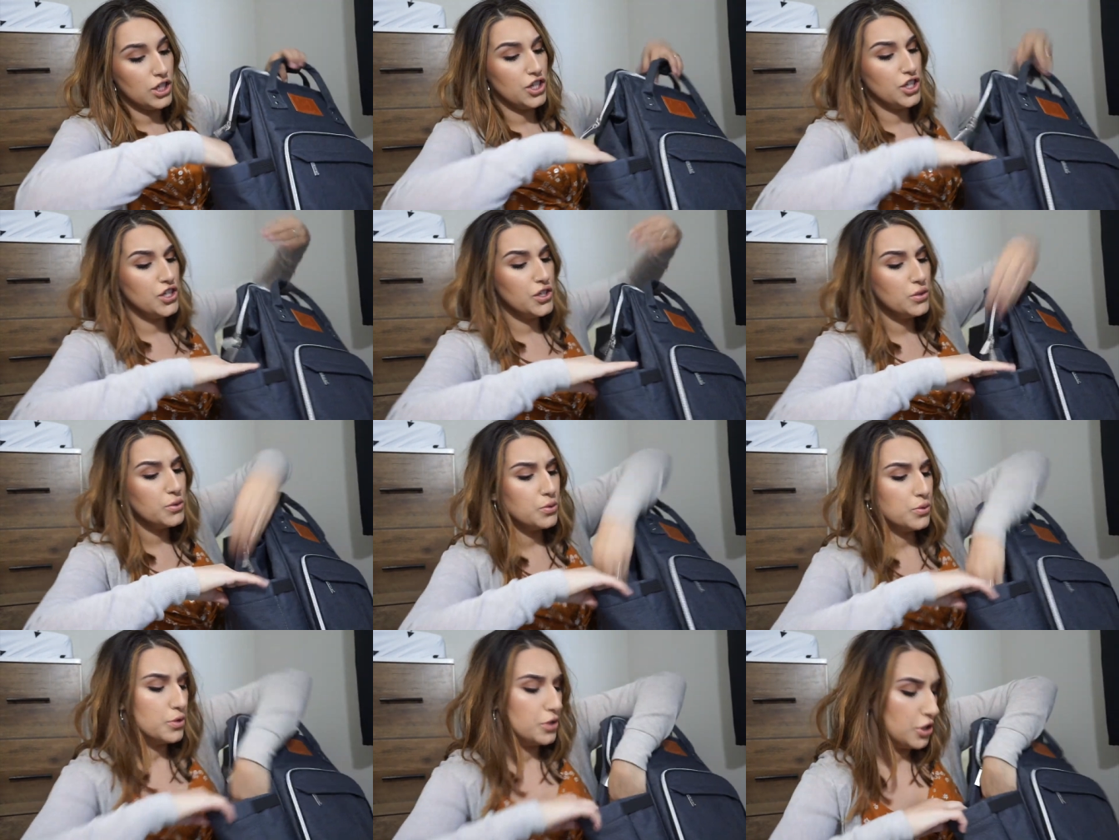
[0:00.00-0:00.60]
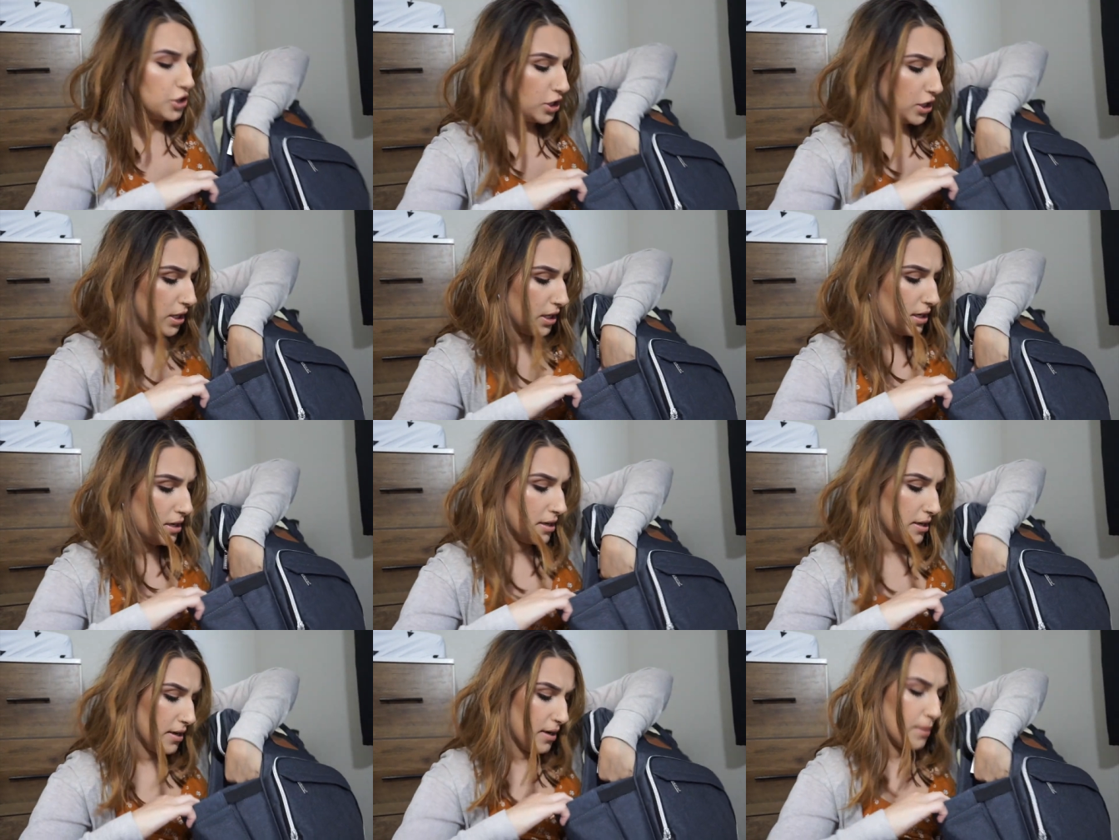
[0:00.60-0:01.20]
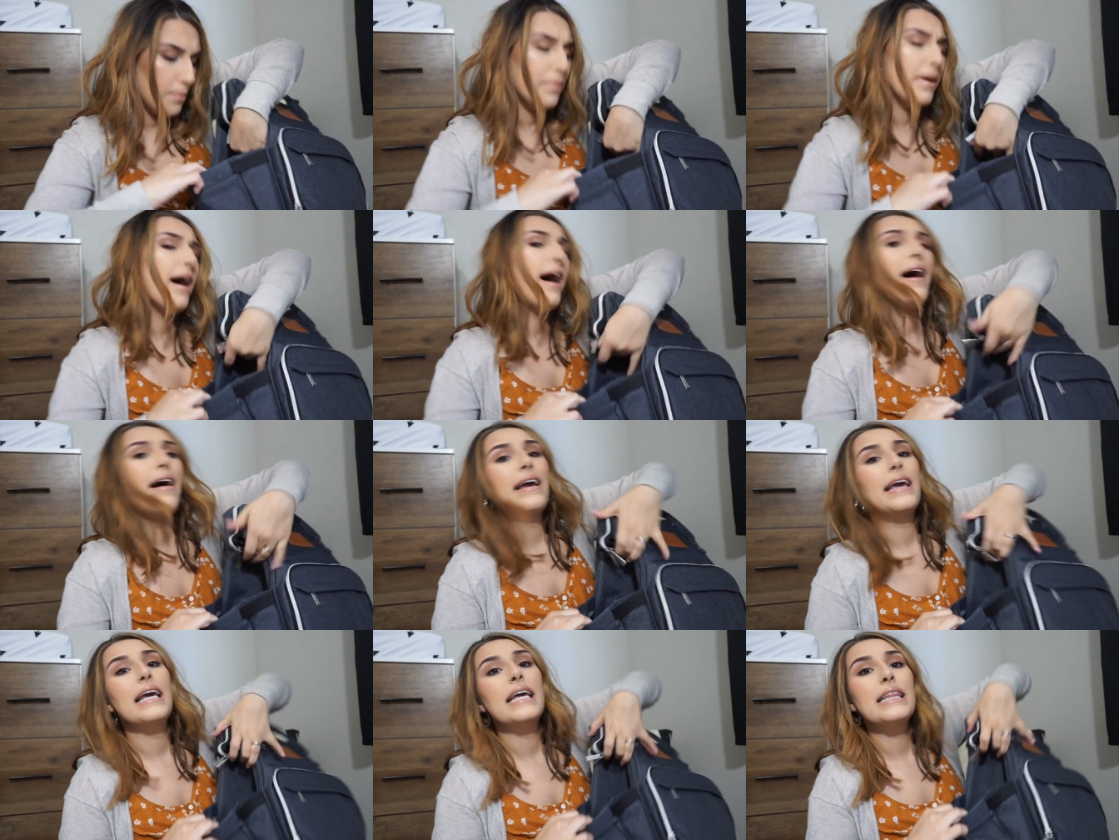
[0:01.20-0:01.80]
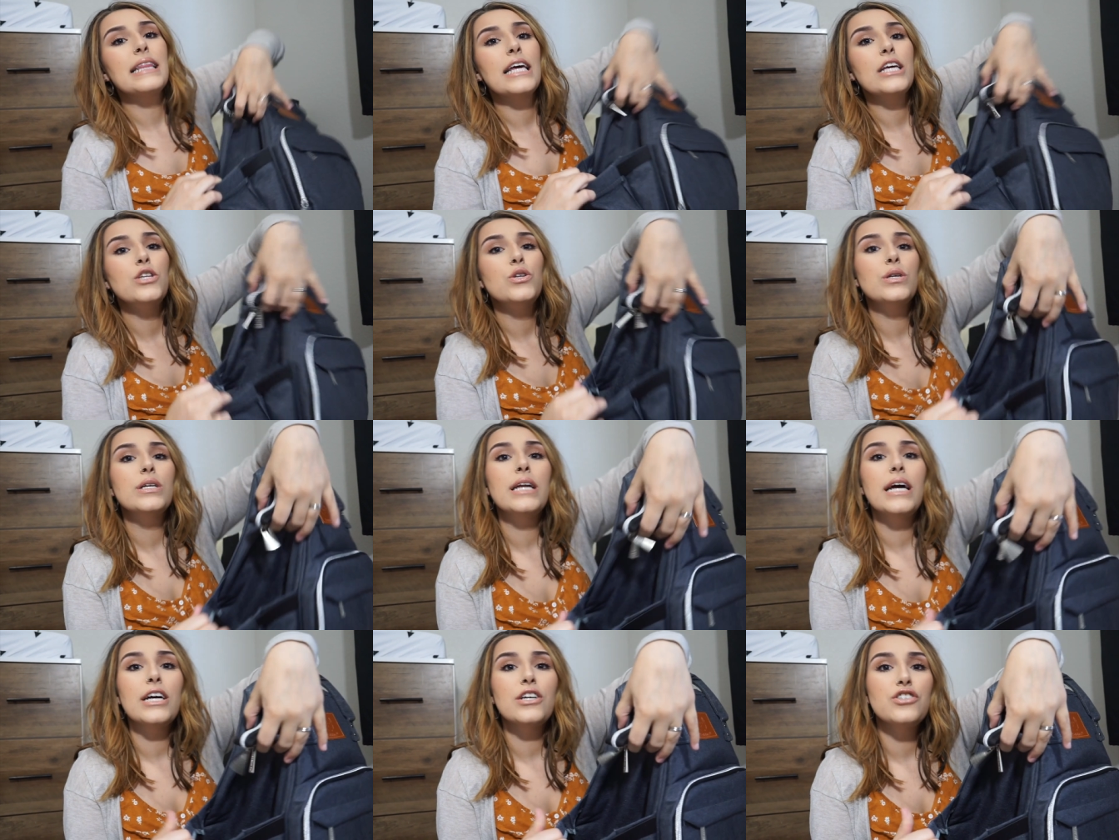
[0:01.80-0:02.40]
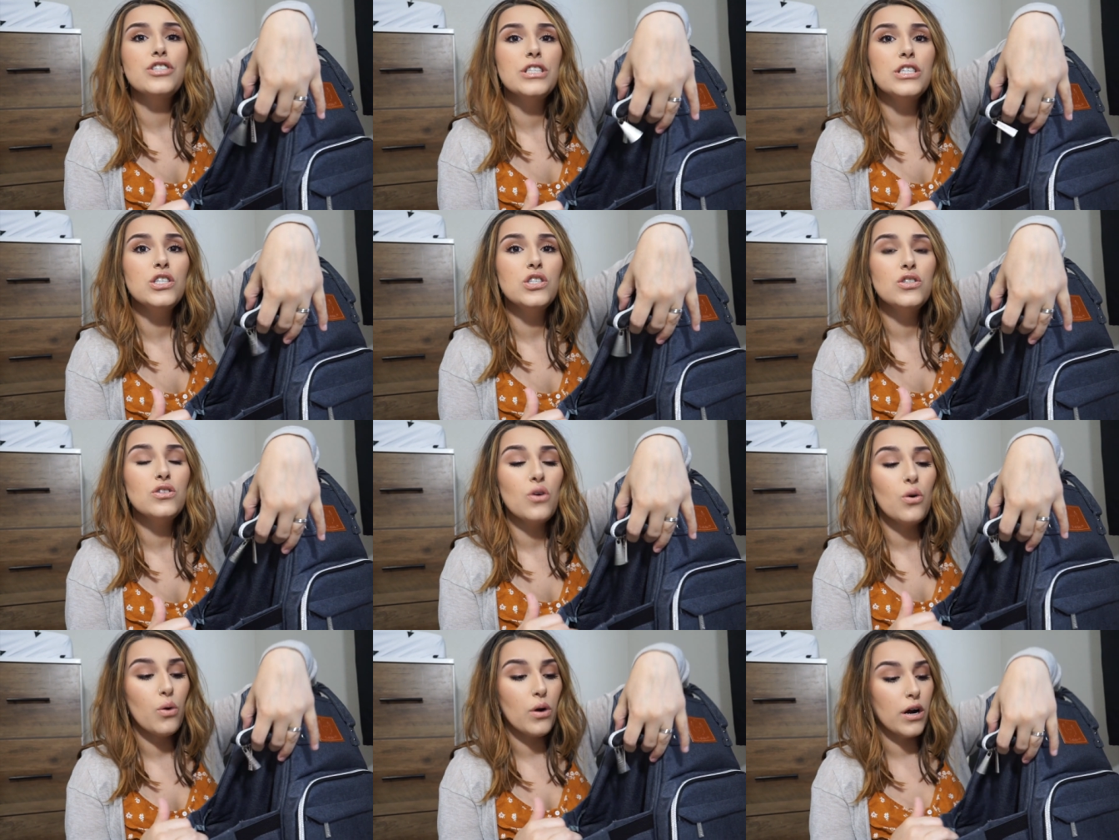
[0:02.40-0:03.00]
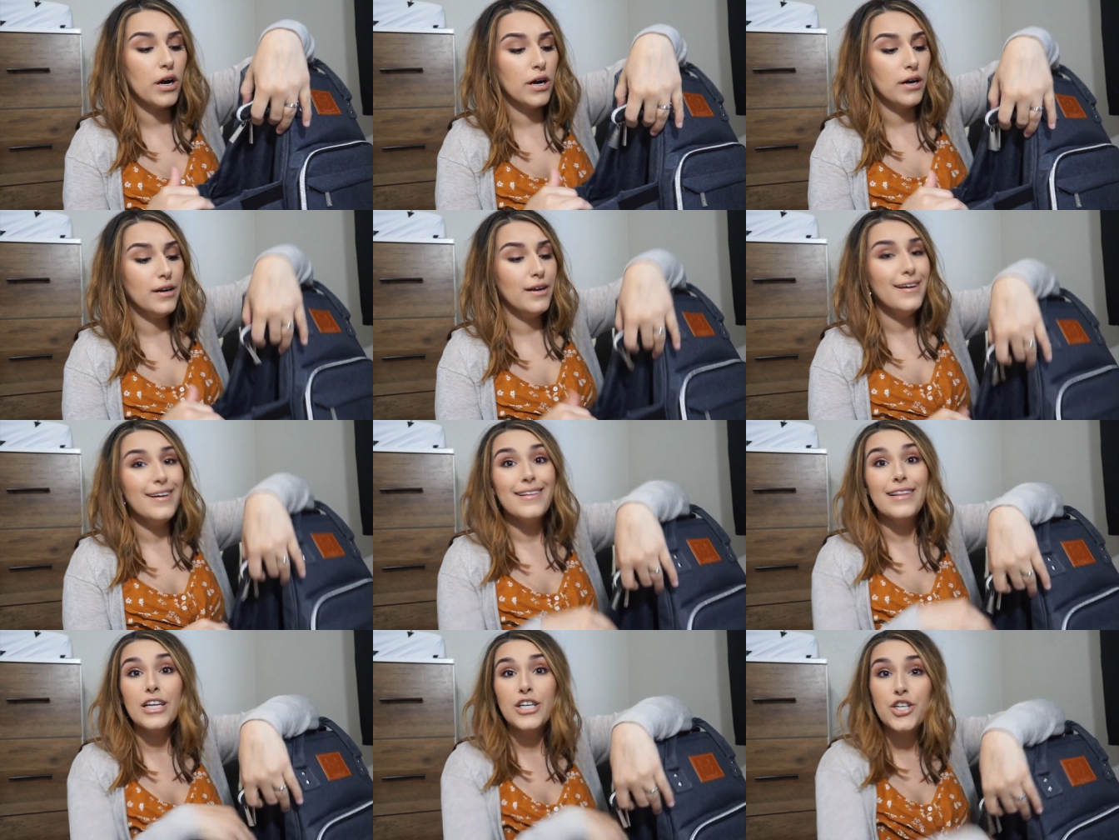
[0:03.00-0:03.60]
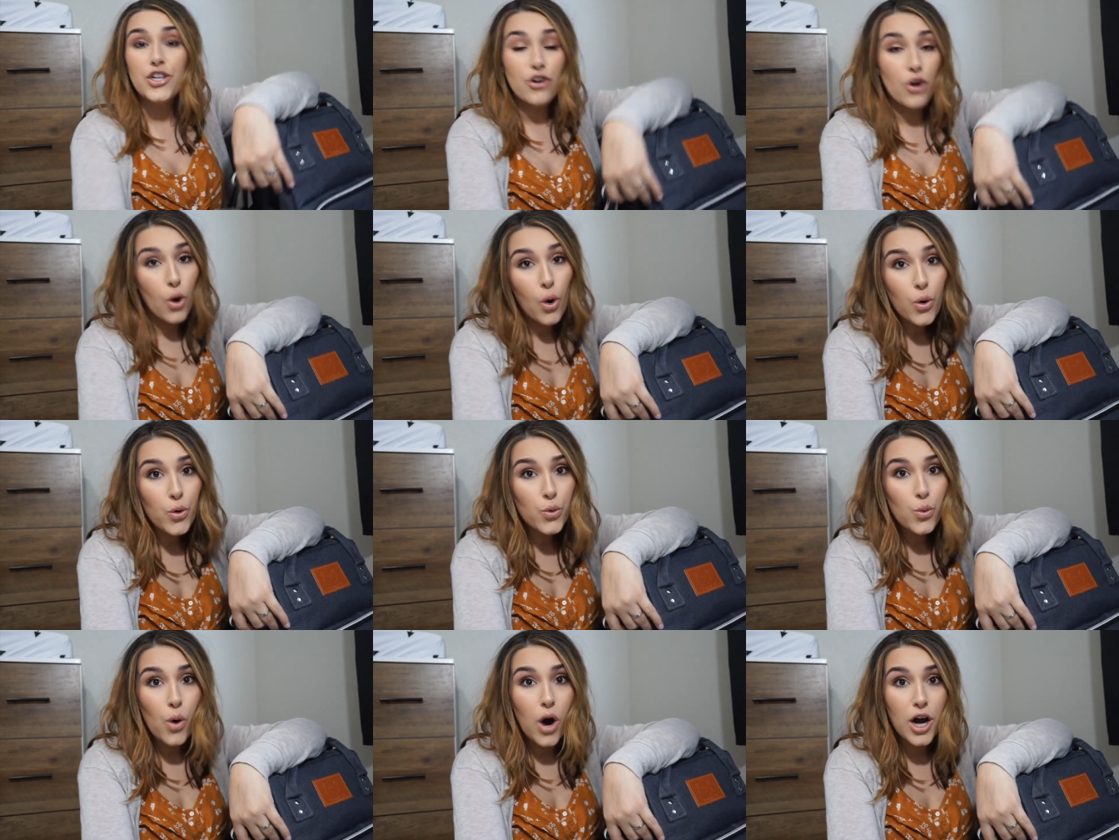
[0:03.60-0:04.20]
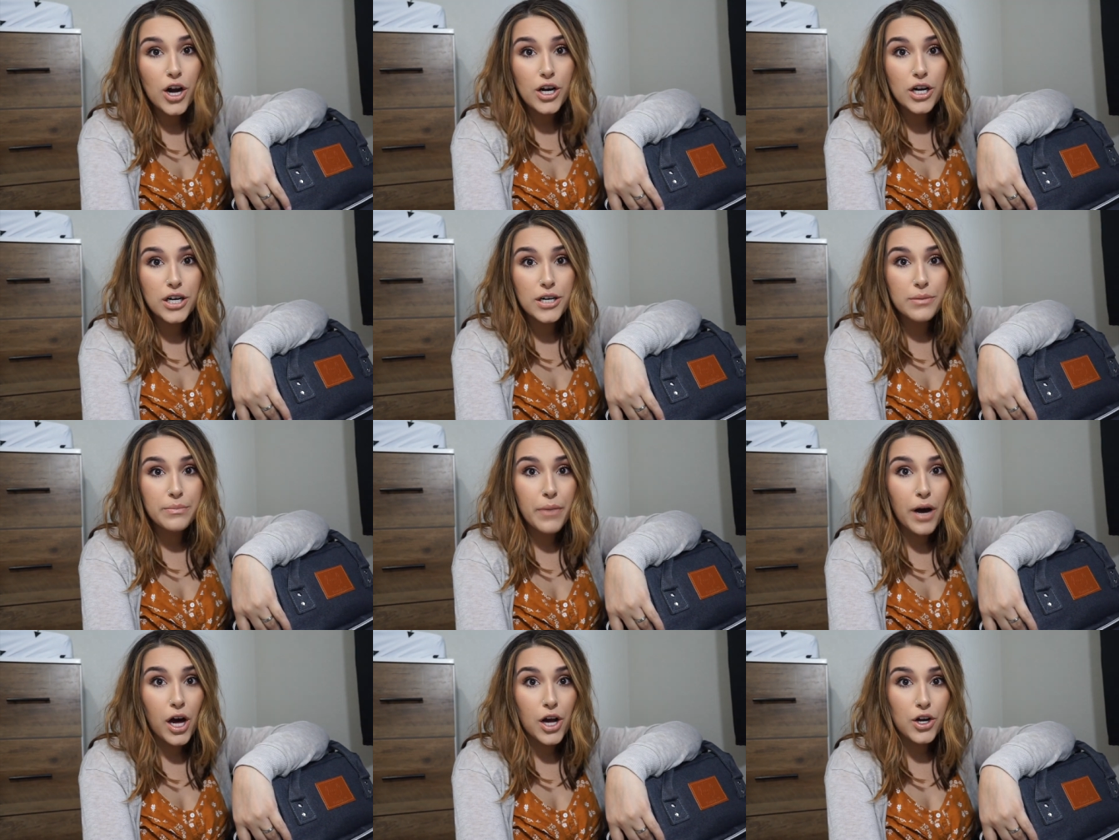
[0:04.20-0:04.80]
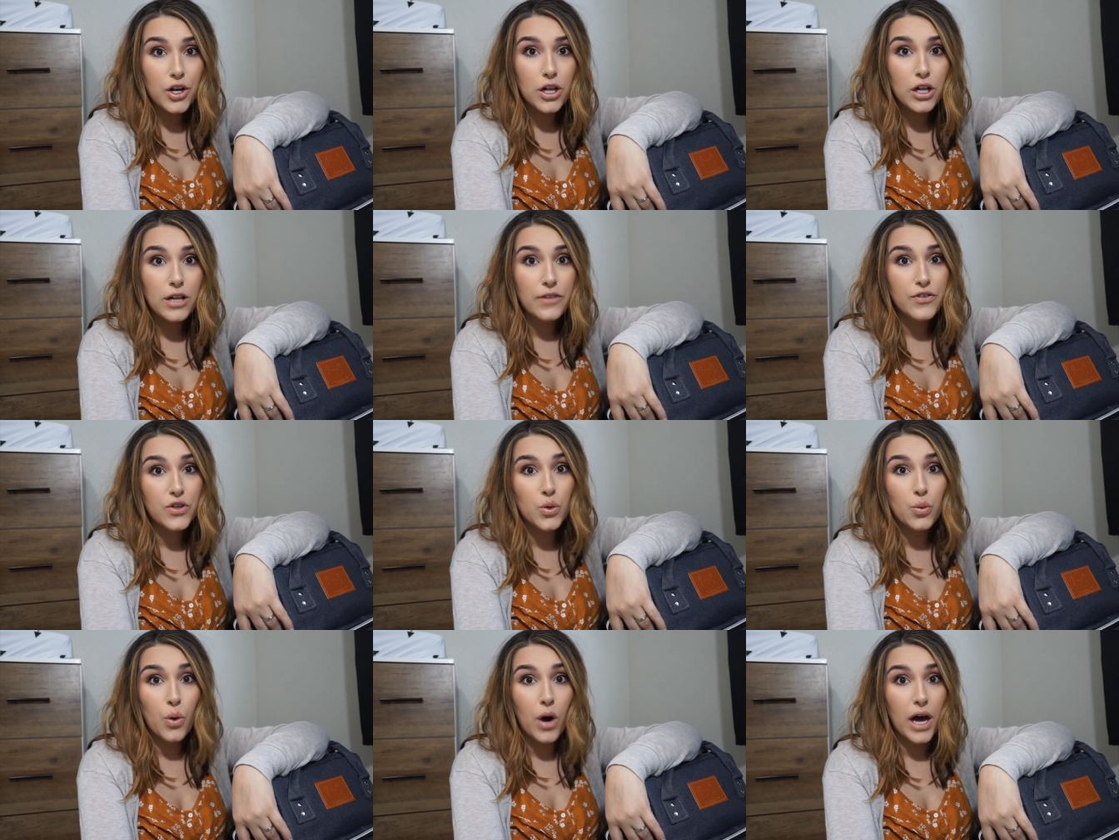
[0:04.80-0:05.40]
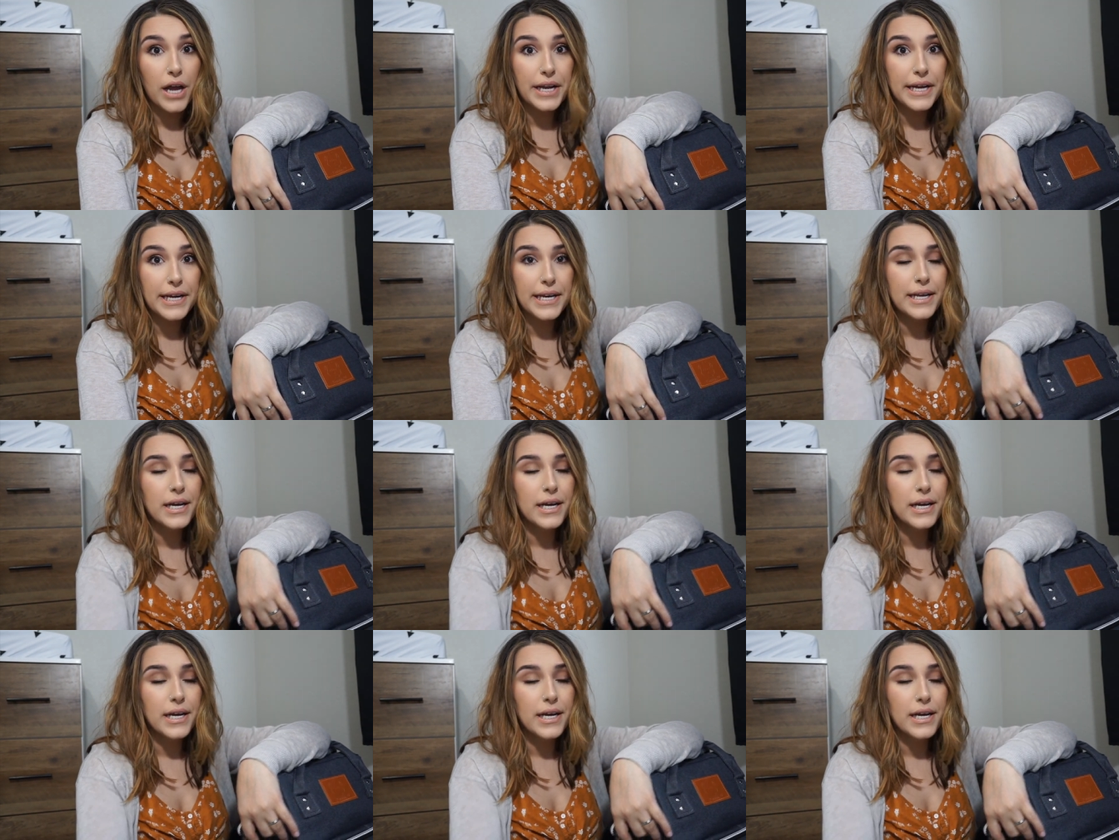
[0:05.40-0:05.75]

huge pocket that you can actually store like your own water bottle if you wanted